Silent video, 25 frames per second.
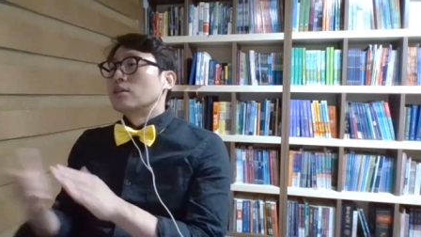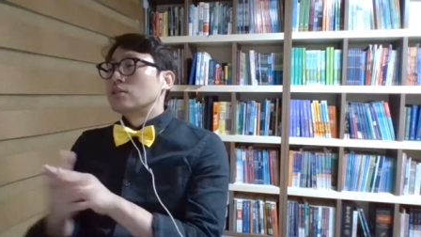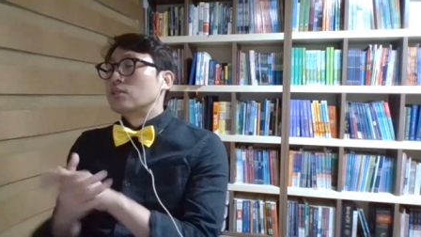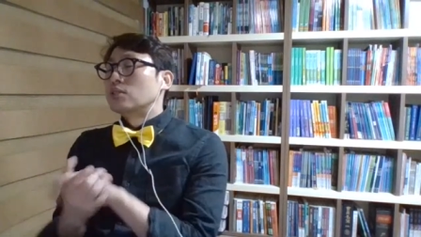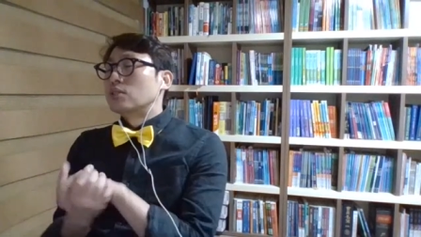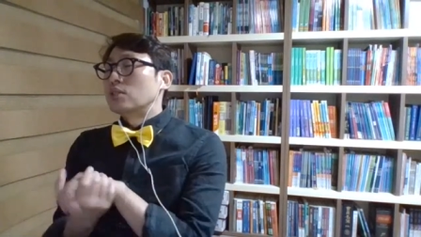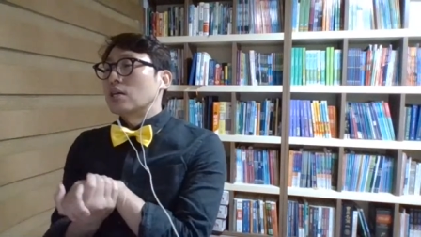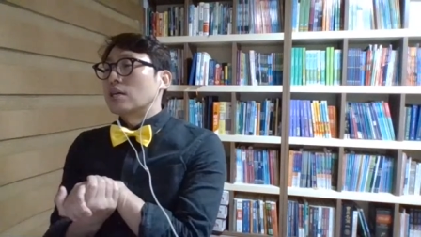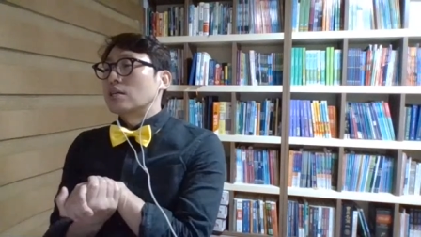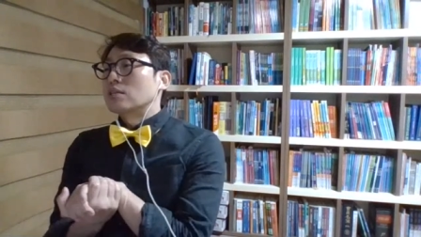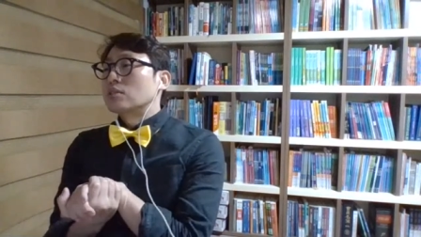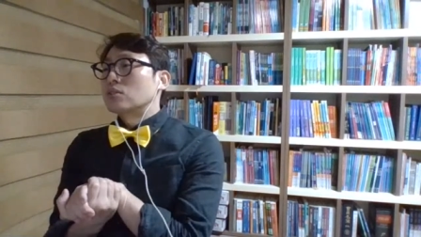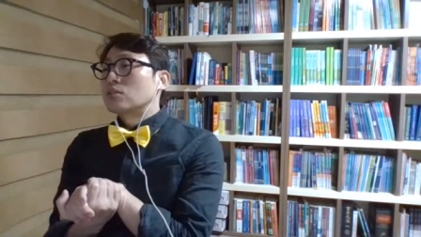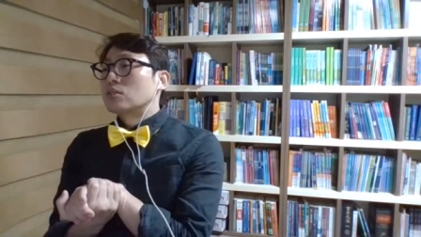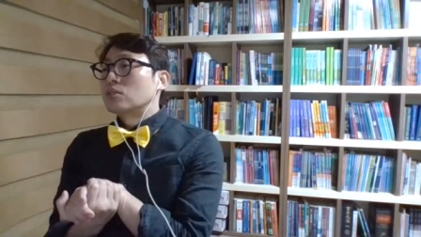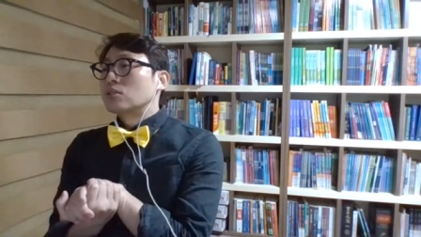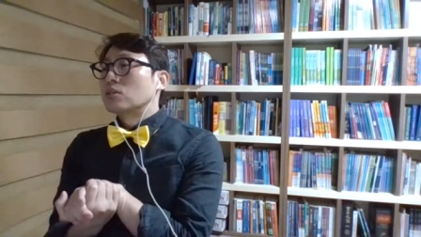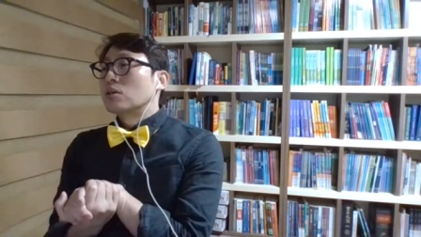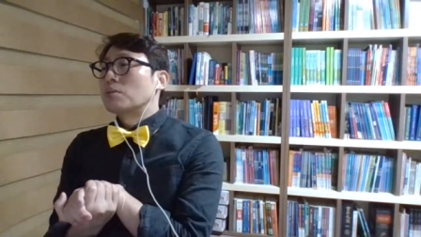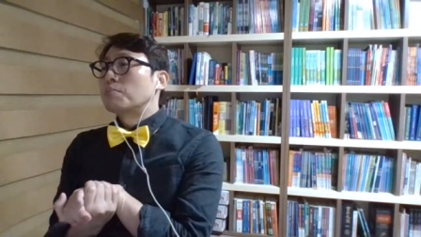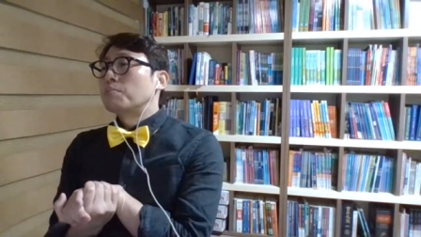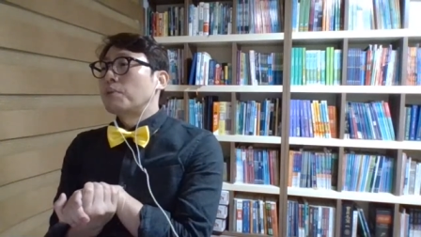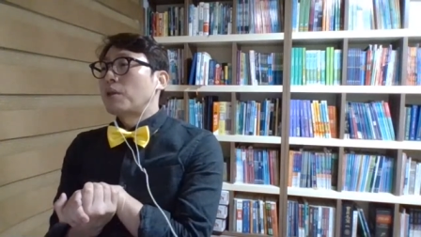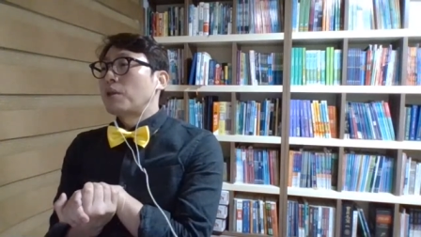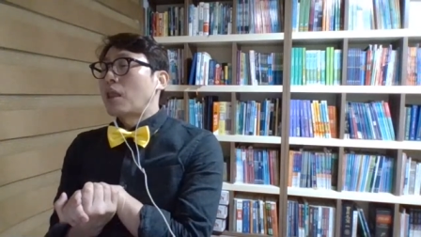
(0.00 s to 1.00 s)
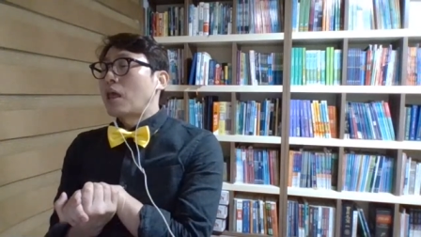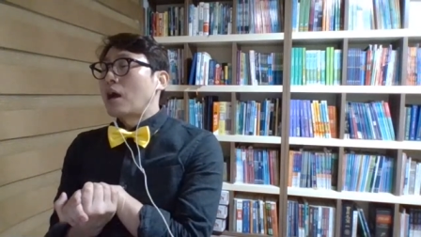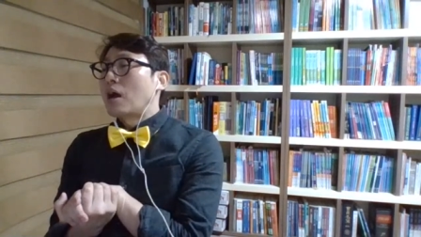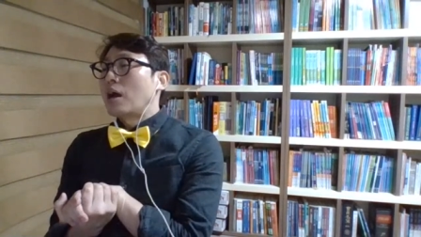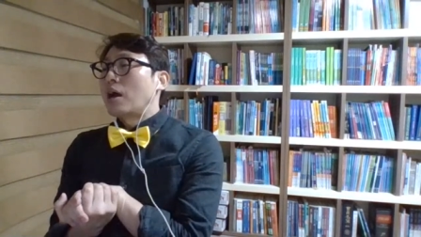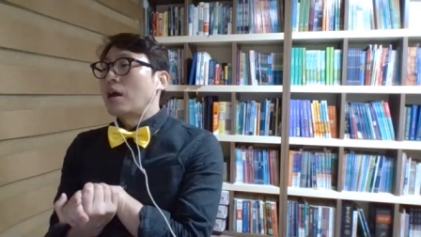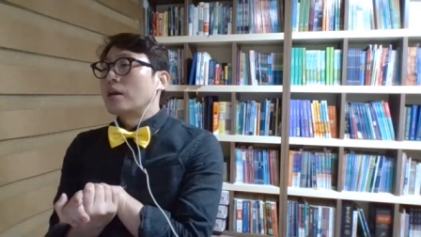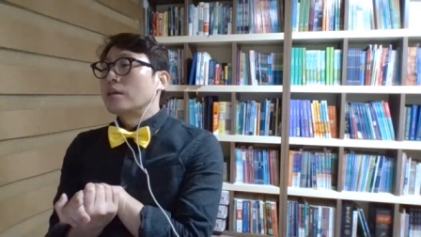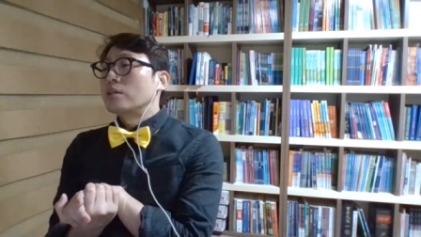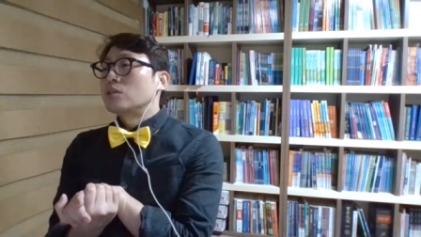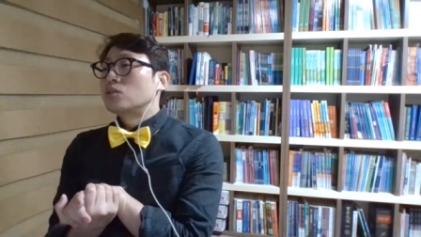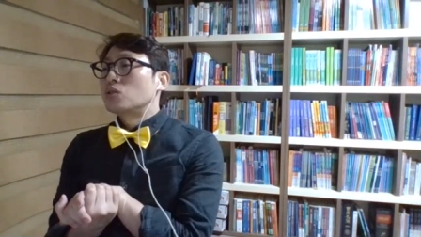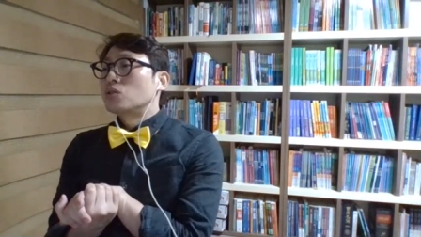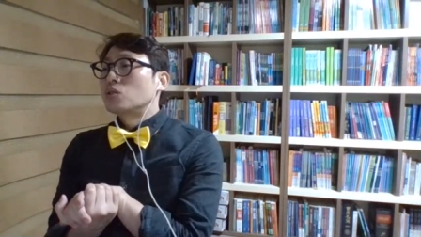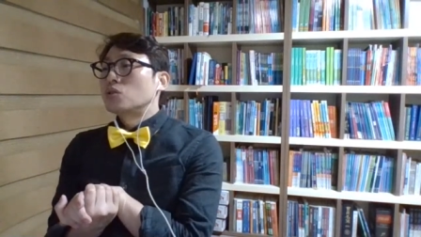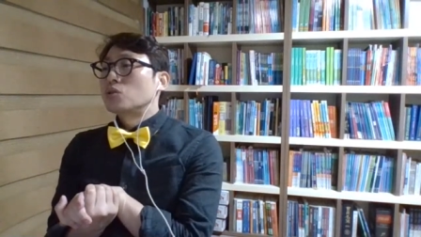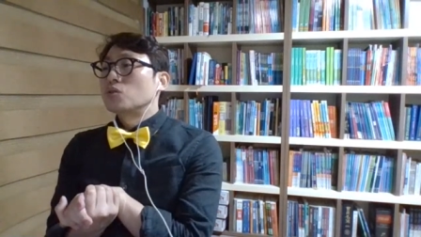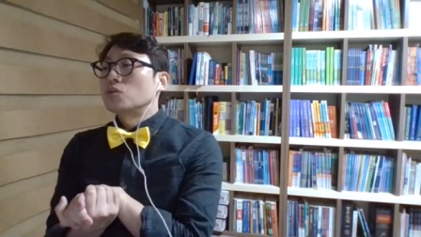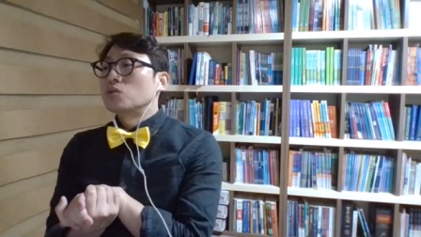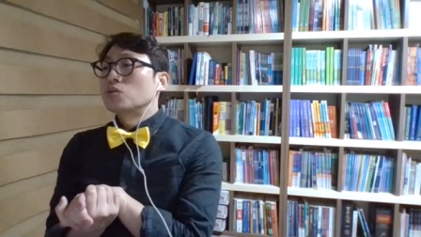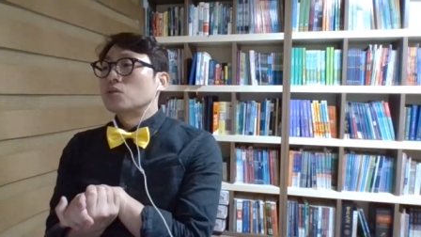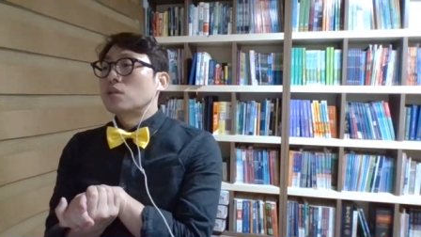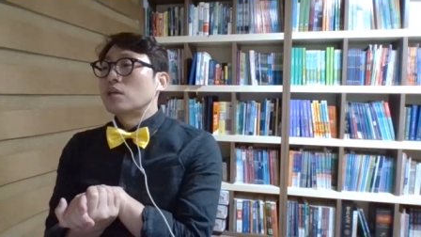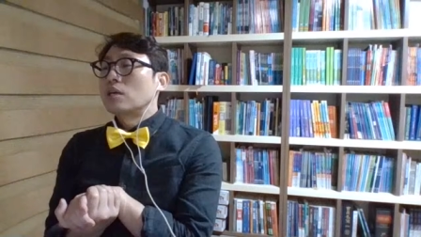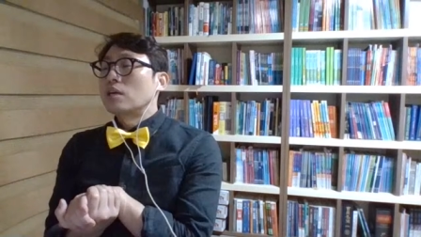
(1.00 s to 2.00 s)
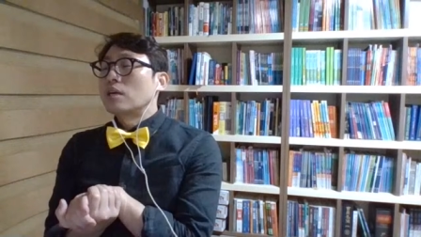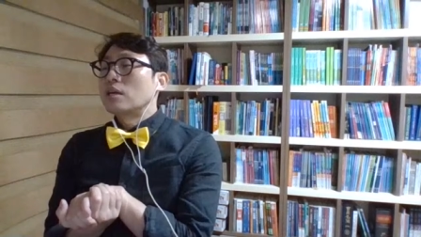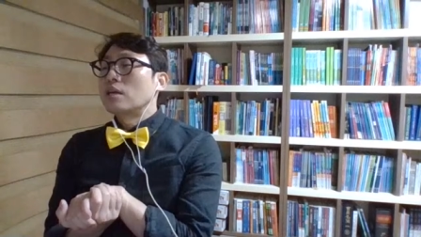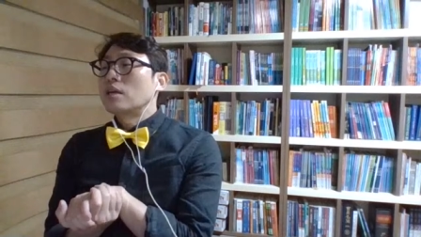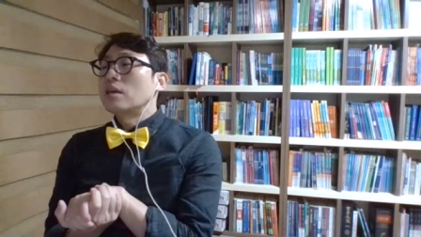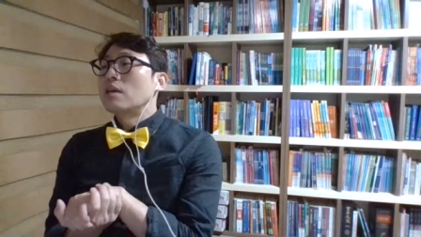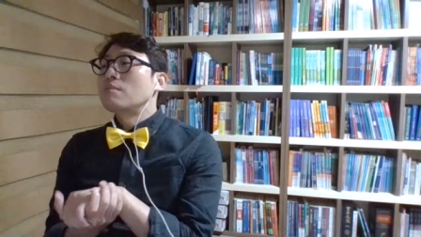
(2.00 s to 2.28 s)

just apply to the